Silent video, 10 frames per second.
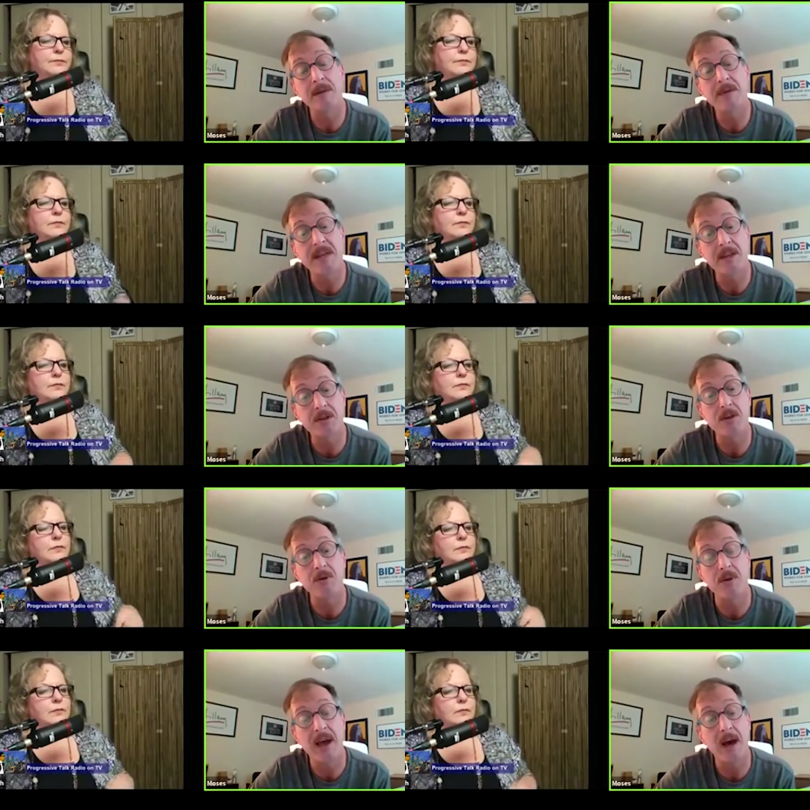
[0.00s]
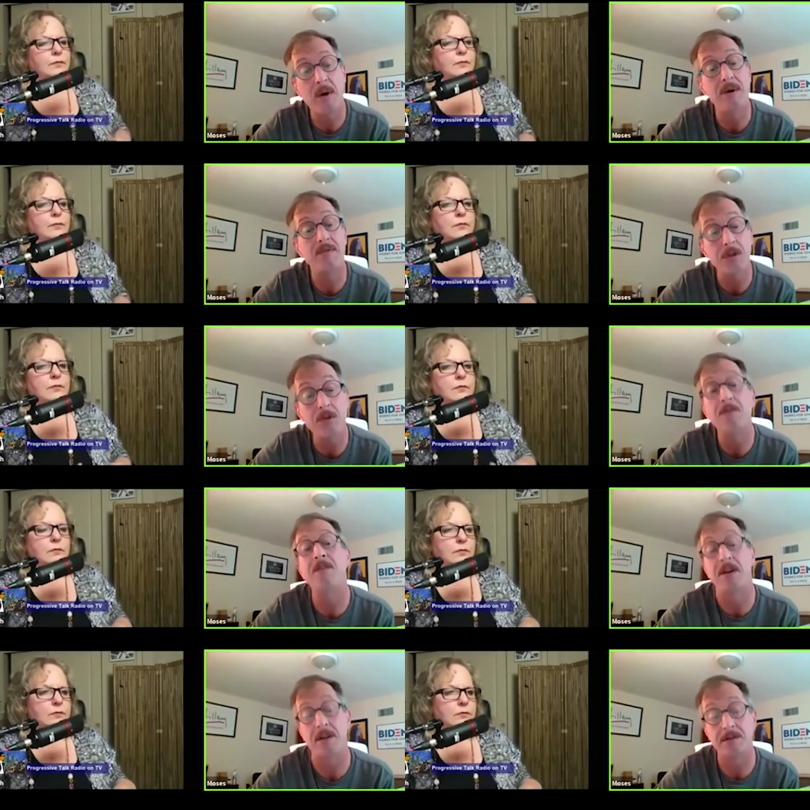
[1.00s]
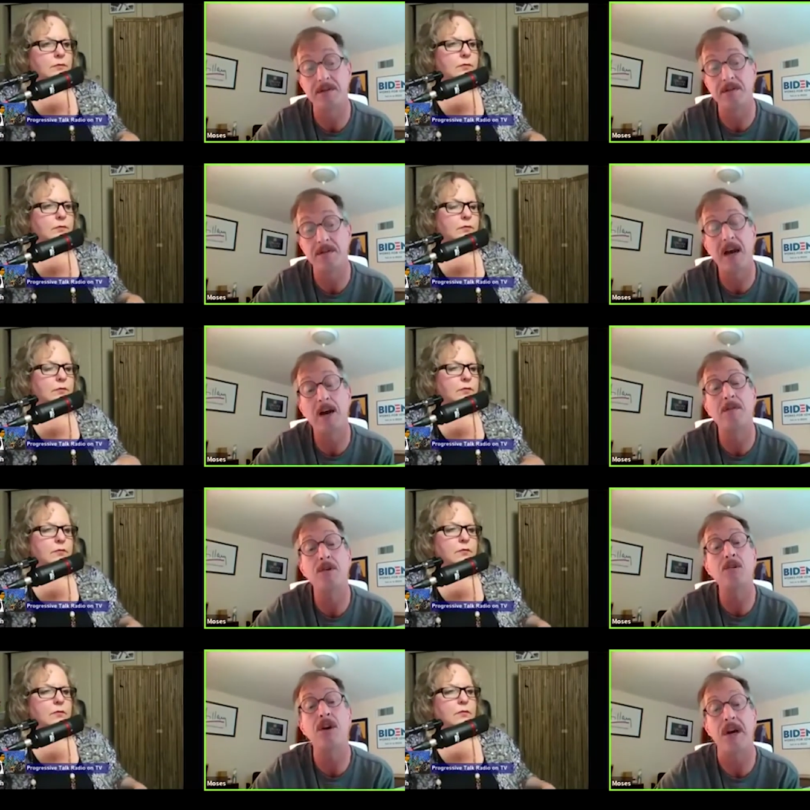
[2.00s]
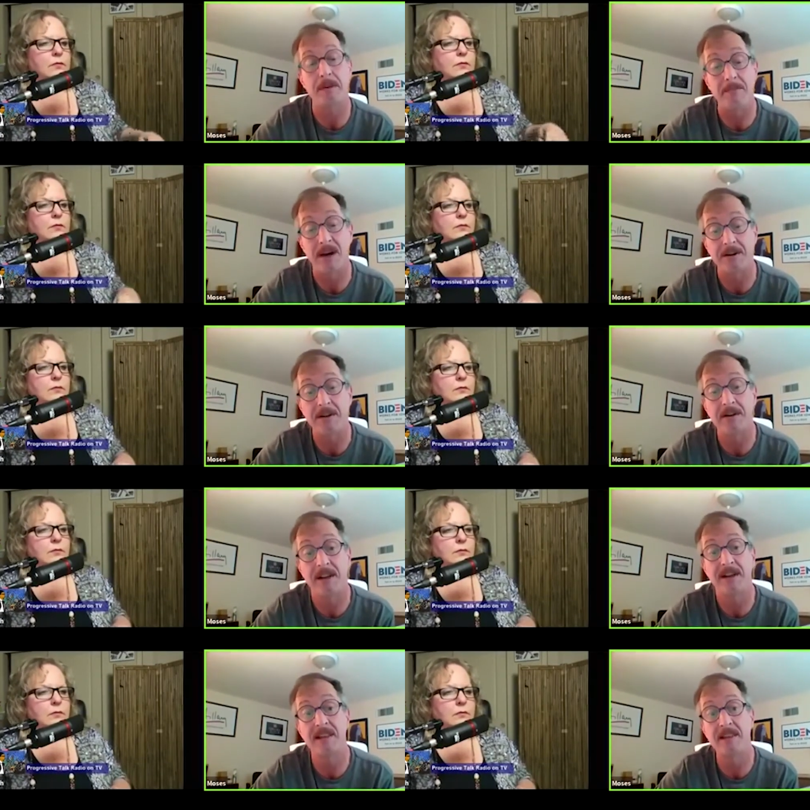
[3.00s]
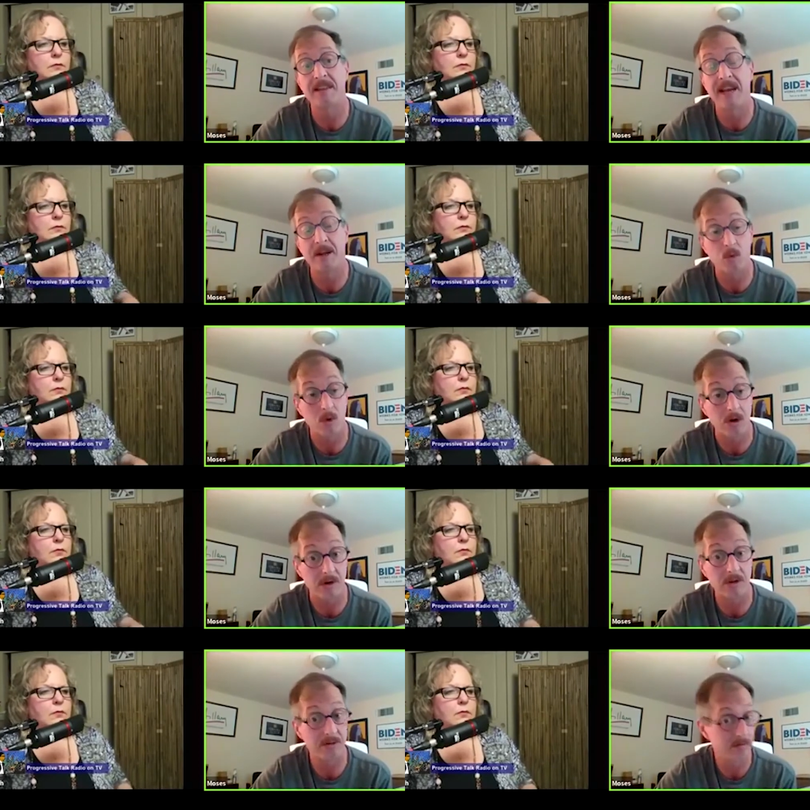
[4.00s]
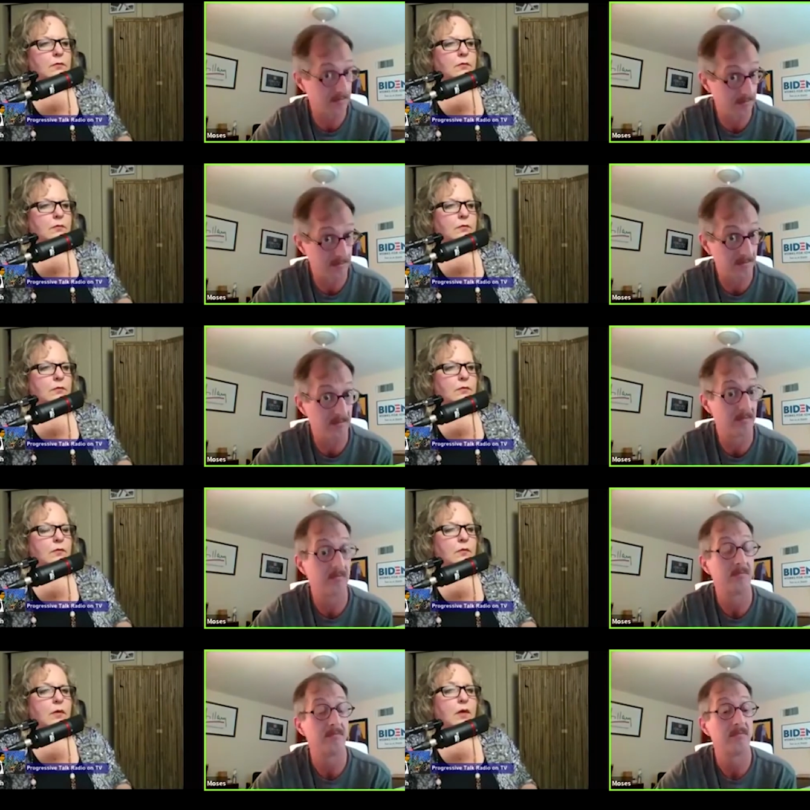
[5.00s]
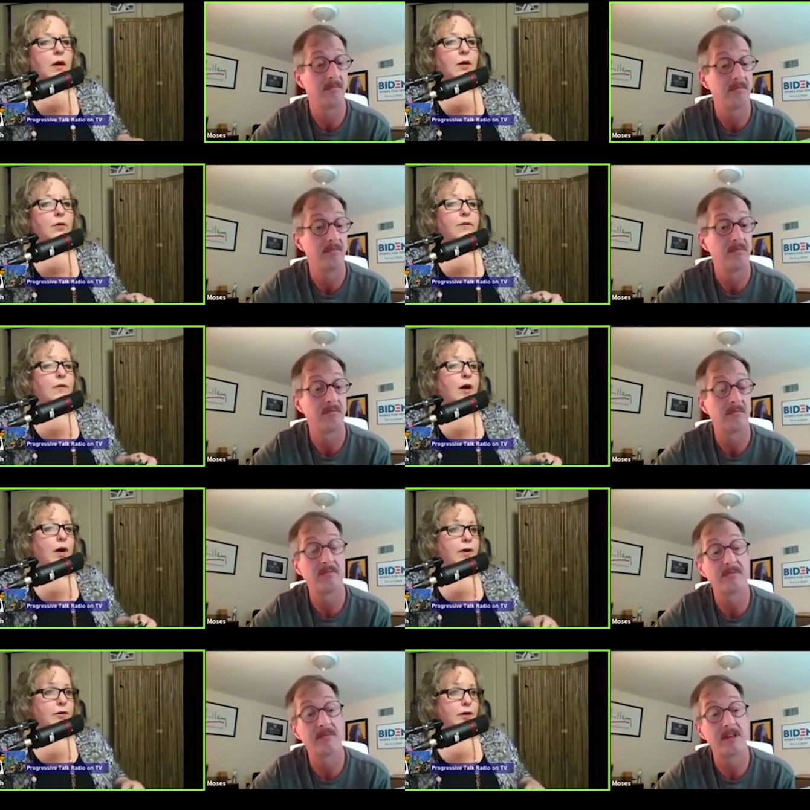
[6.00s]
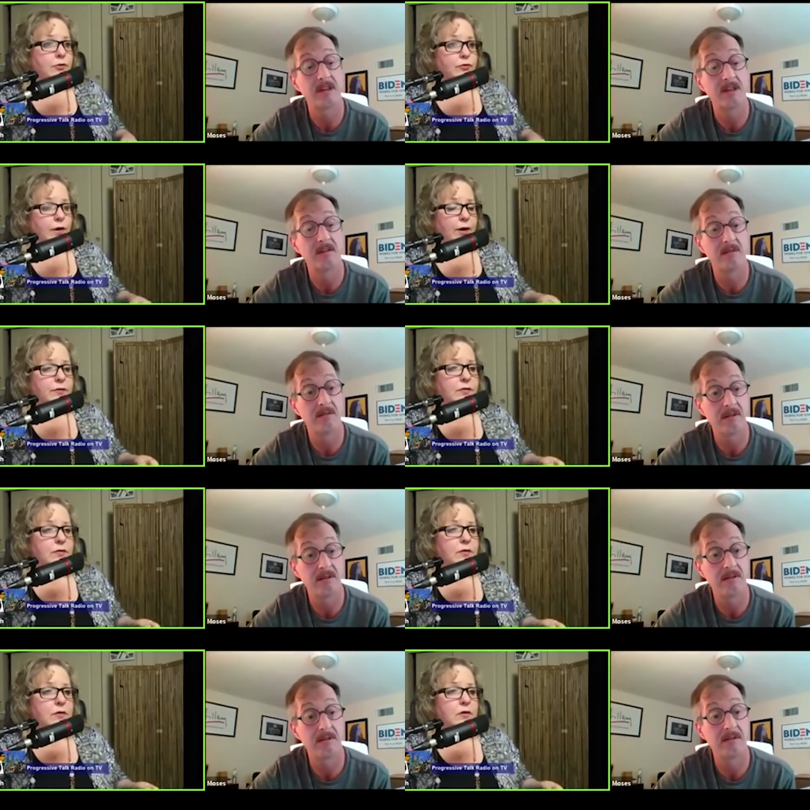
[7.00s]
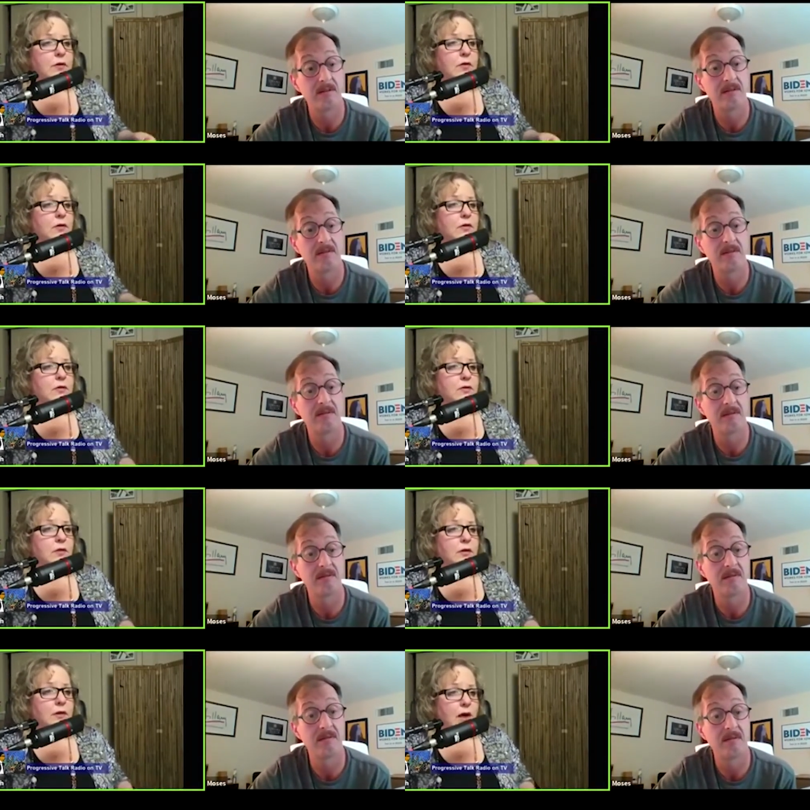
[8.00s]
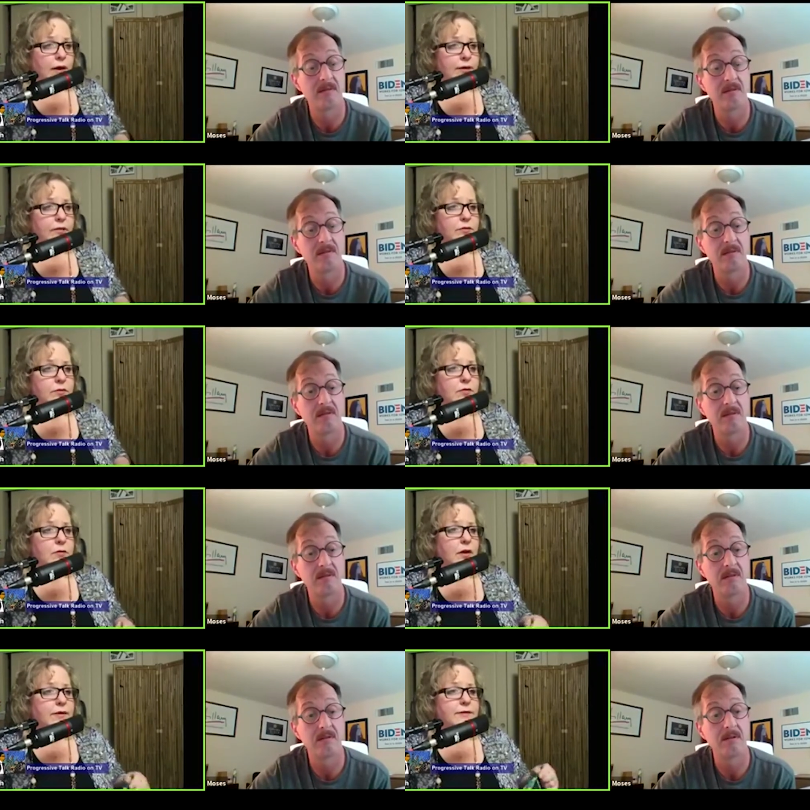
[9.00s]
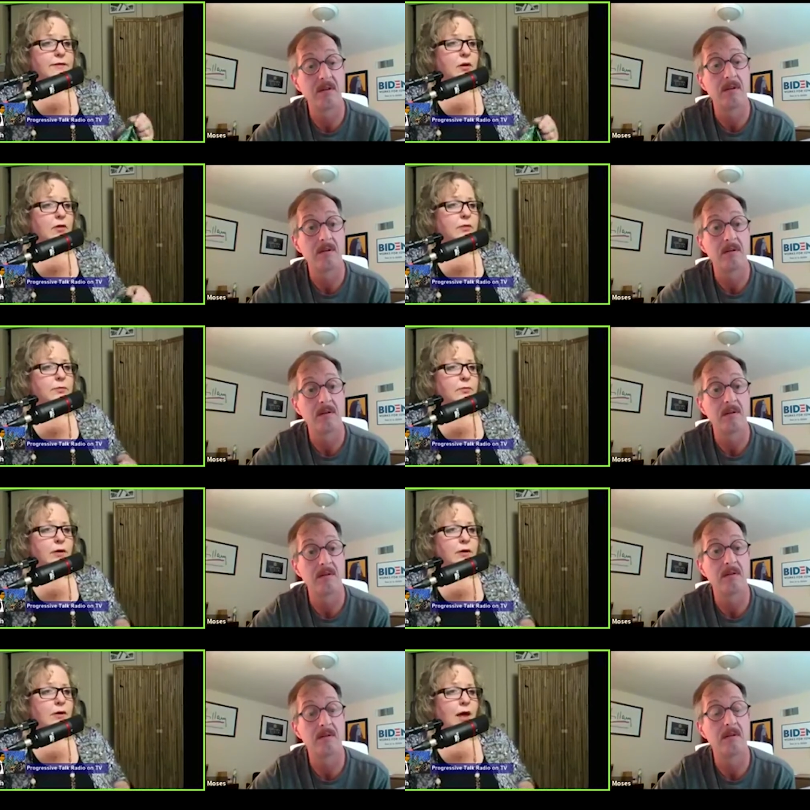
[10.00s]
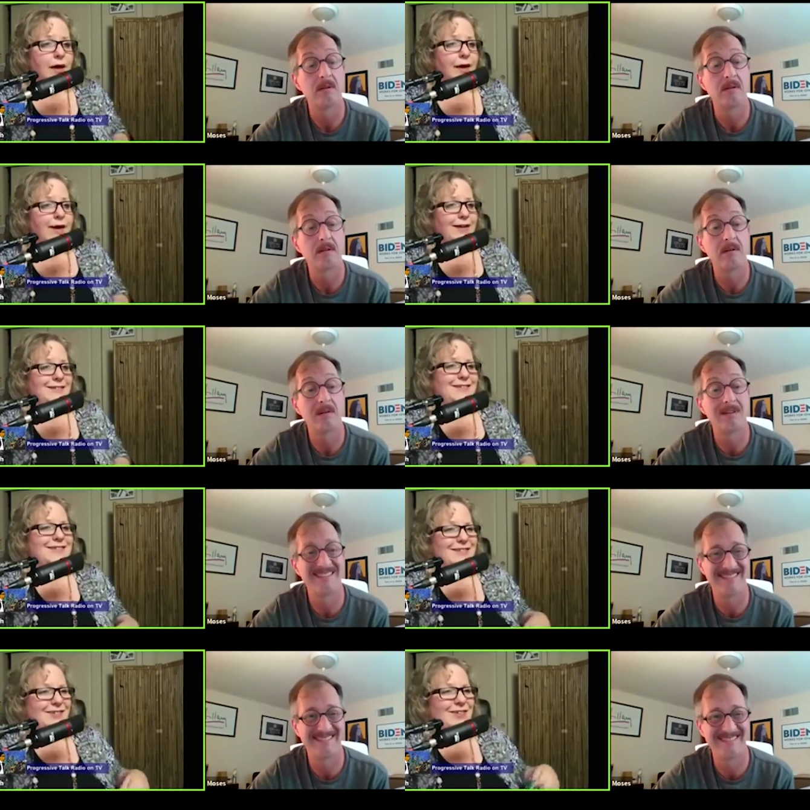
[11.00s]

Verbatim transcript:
Speaker 1: let me ask you. How have you felt? How have you gone about it? And is that worked?
Speaker 2: How have I addressed the lies? I just told them they're lies. You